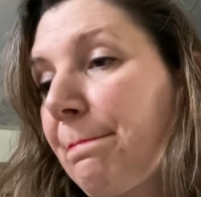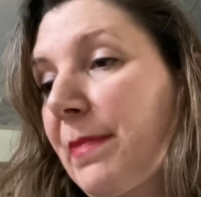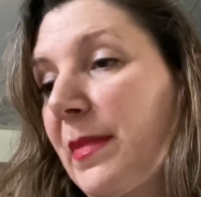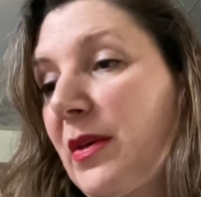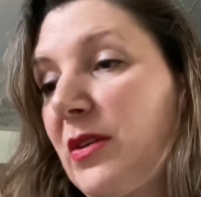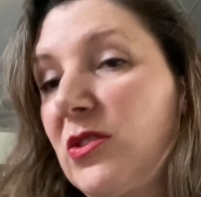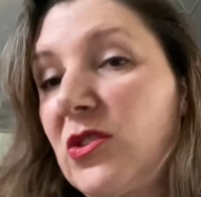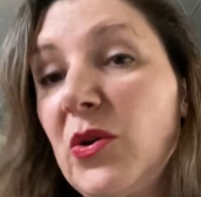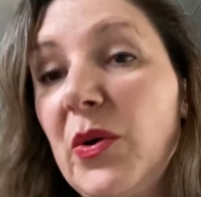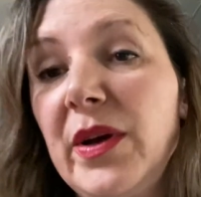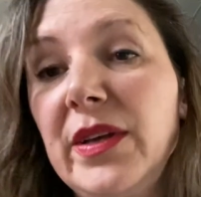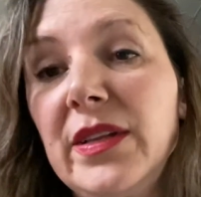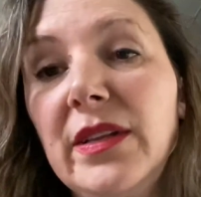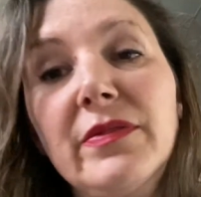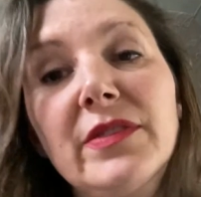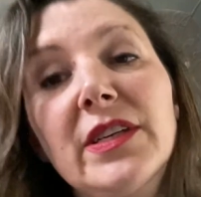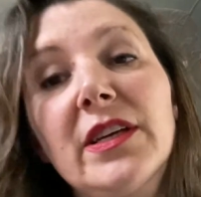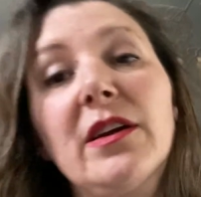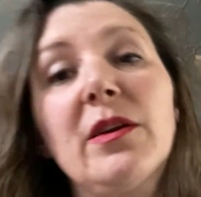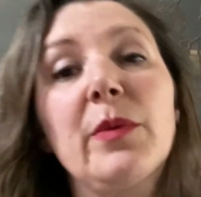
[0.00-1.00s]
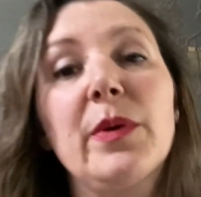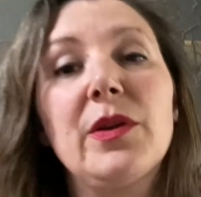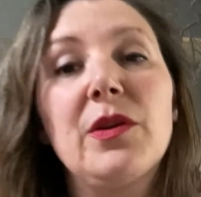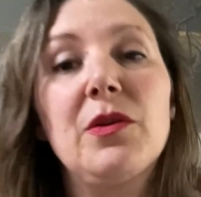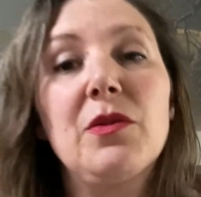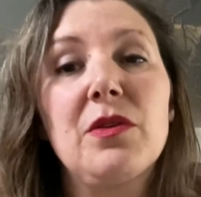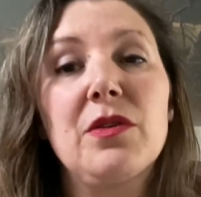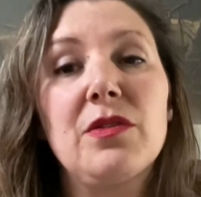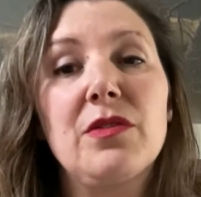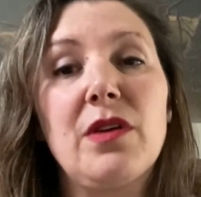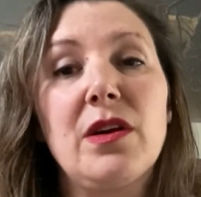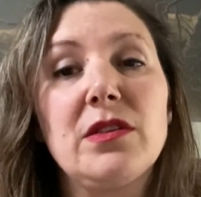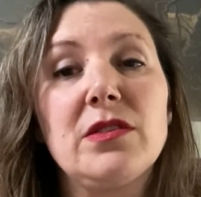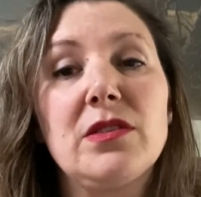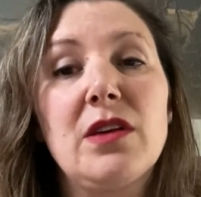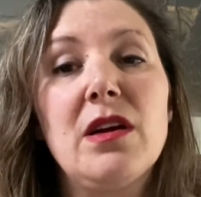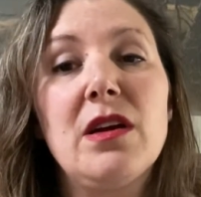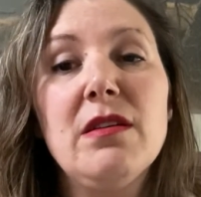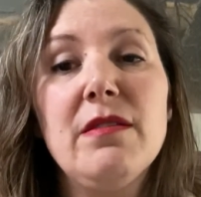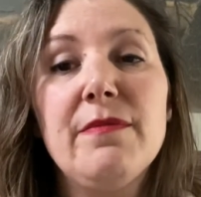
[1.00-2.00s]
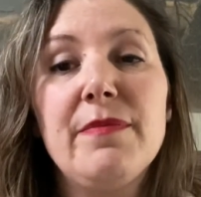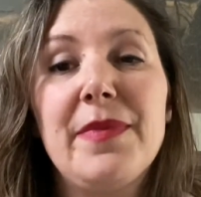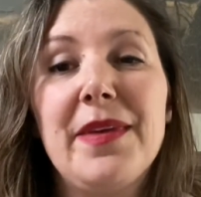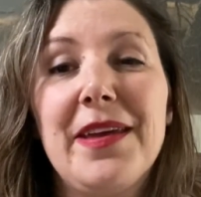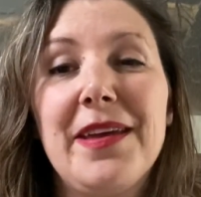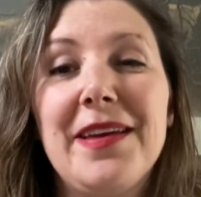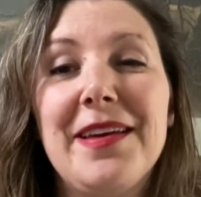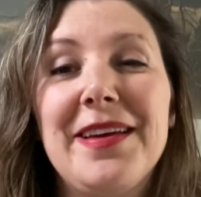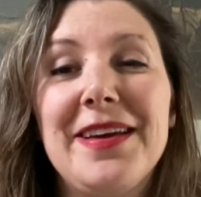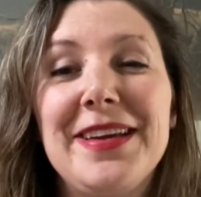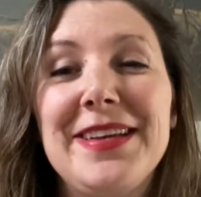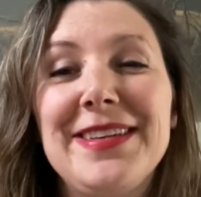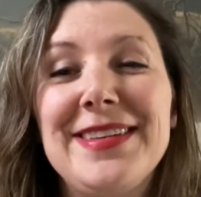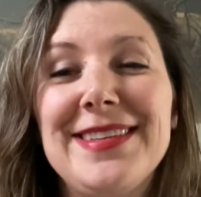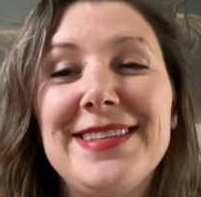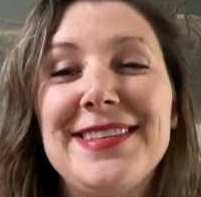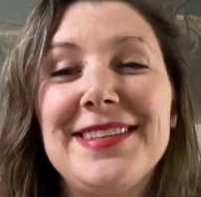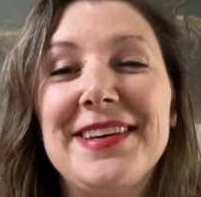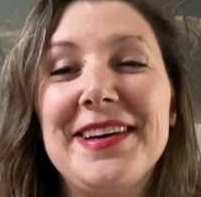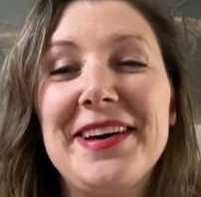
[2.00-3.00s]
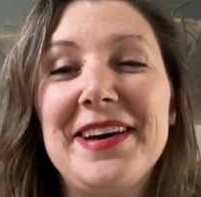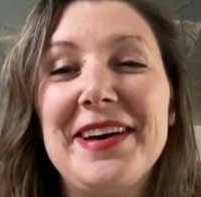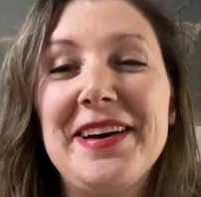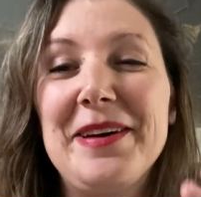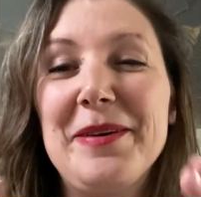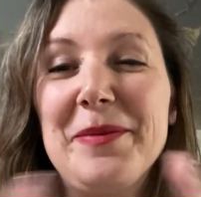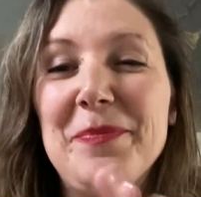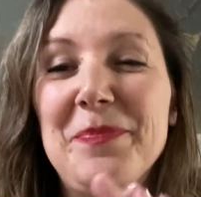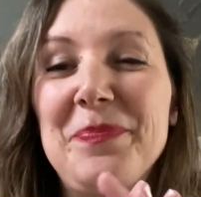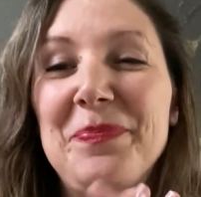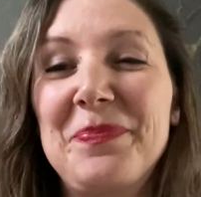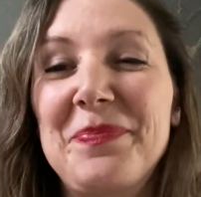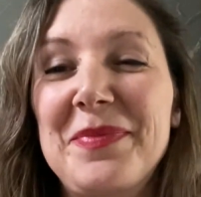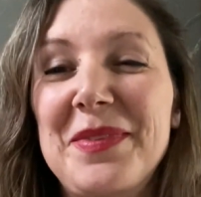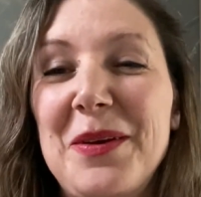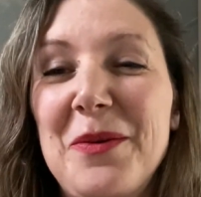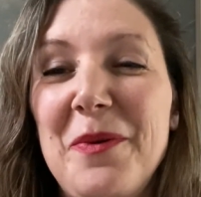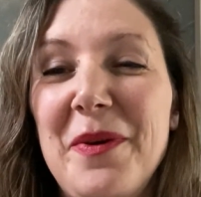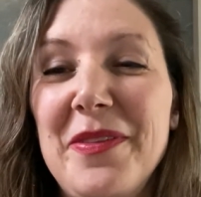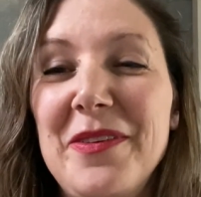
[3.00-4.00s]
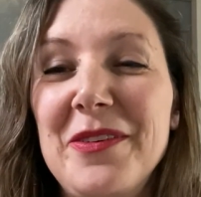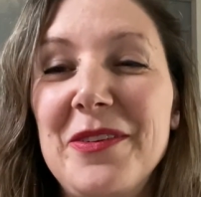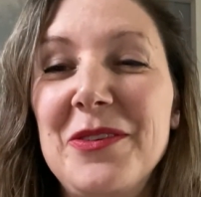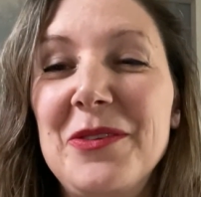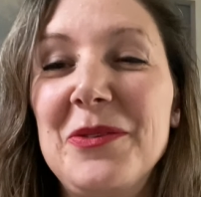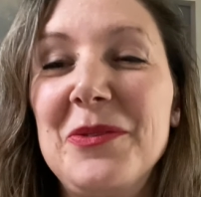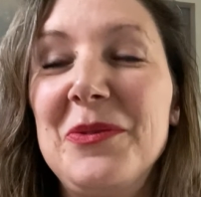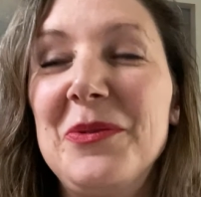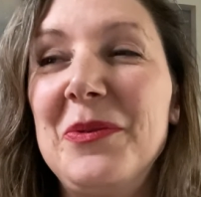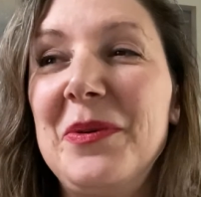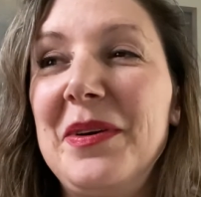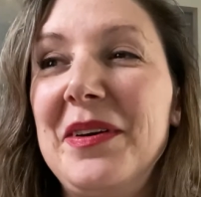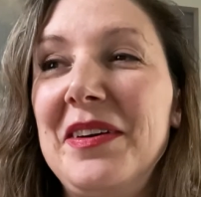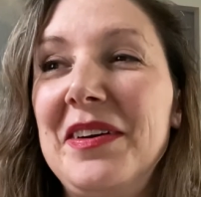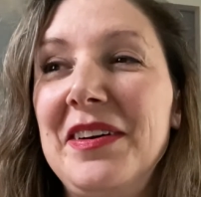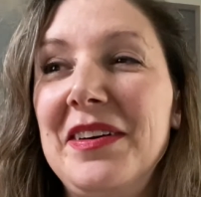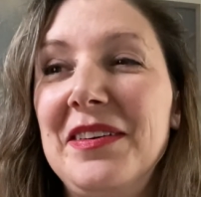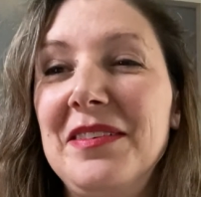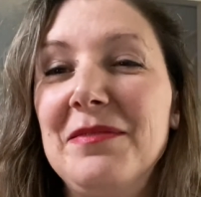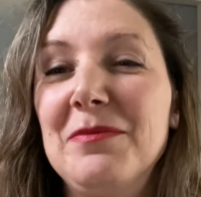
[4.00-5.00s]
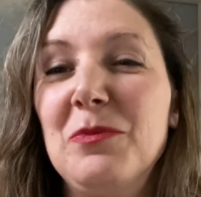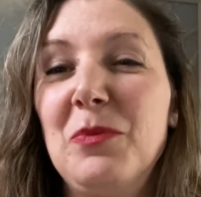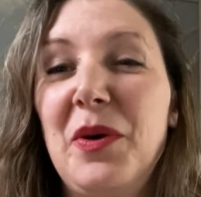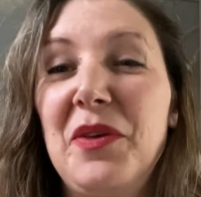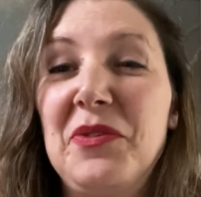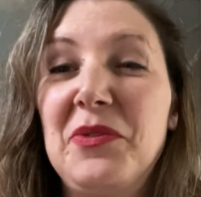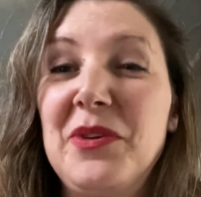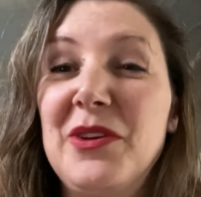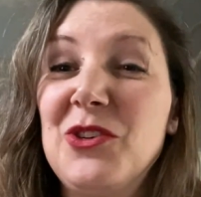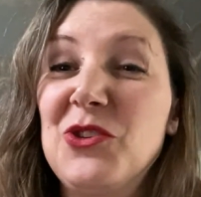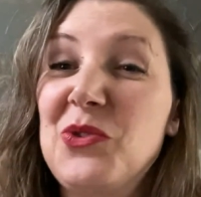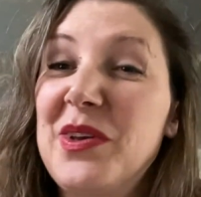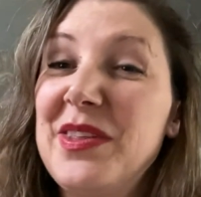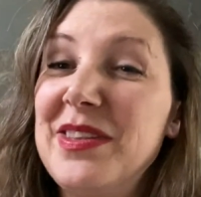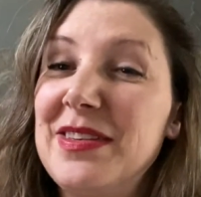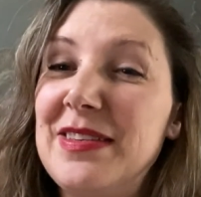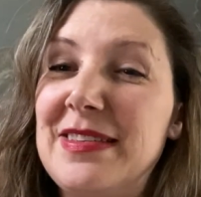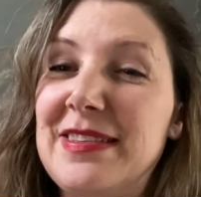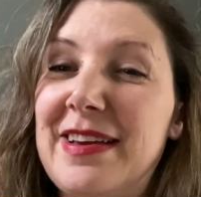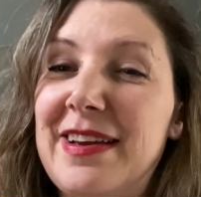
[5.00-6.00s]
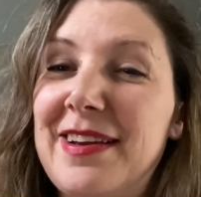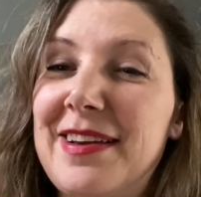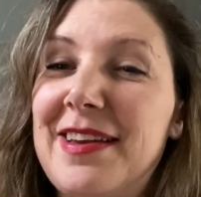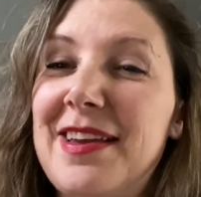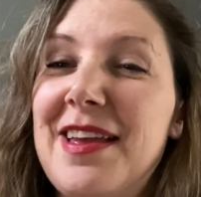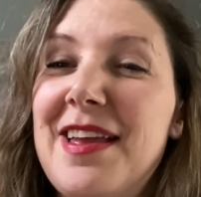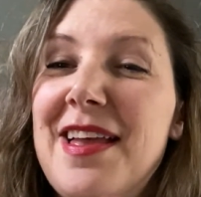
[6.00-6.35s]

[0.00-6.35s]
So I'd love to hear what your thoughts are, and whether you enjoy this deck.